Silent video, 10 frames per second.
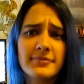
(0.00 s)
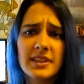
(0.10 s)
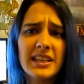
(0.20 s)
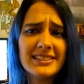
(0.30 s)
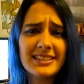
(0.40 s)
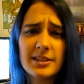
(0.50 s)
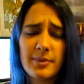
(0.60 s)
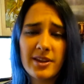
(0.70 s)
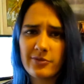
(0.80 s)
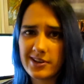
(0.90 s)
easy to
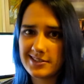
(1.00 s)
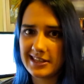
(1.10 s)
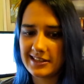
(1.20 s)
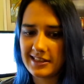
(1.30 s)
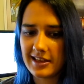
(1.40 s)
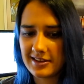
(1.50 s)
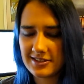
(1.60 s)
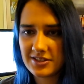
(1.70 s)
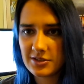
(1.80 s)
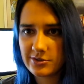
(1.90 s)
make friends like that.
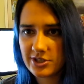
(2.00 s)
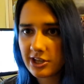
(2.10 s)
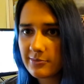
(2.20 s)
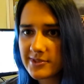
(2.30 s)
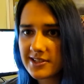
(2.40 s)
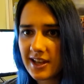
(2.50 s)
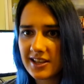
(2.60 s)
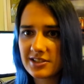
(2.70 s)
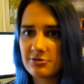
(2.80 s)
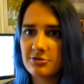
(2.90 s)
So she comes into high
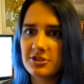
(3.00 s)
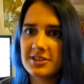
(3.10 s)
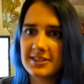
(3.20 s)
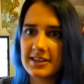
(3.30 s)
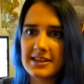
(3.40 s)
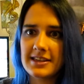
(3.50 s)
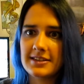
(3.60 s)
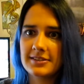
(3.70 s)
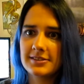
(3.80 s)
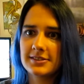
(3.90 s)
school and she's
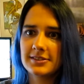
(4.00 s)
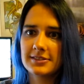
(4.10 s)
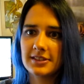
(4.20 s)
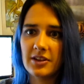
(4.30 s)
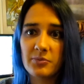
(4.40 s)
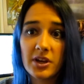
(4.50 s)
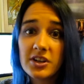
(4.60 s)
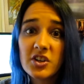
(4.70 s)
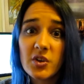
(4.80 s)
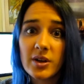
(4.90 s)
like, I'm gonna
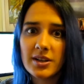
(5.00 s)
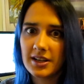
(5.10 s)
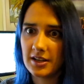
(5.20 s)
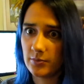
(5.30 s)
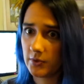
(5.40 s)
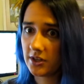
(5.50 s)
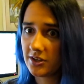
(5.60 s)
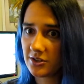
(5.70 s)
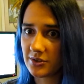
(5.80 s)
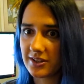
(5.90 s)
do
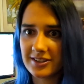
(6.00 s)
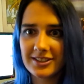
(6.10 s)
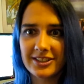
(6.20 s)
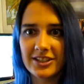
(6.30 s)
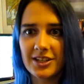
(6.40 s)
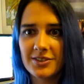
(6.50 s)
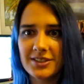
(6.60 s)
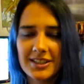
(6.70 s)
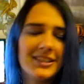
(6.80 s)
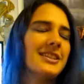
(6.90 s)
it, you know?
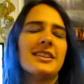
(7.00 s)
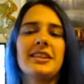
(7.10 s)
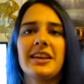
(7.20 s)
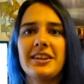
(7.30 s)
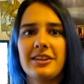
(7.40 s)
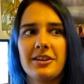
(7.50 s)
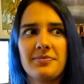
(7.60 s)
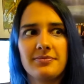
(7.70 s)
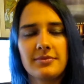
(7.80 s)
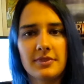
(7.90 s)
And
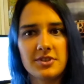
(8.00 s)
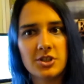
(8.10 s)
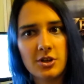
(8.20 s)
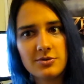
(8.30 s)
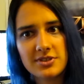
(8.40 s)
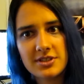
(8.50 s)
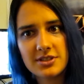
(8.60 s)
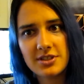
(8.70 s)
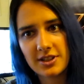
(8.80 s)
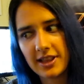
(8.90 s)
she goes
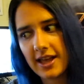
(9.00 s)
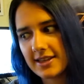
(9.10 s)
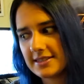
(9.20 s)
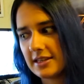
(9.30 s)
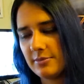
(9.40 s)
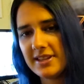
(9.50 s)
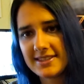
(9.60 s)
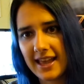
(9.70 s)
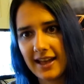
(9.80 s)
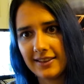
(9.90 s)
into class and meets
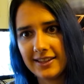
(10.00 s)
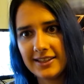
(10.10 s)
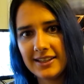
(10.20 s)
Allie,